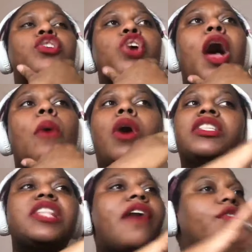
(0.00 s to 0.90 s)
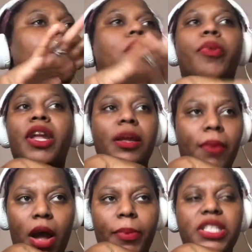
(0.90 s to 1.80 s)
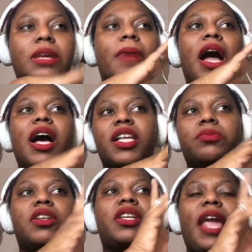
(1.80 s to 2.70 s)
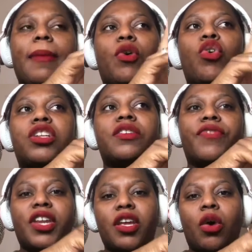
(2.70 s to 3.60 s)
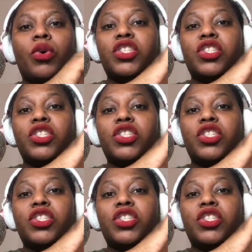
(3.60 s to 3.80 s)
So I was never going to bring him up until my husband came across the video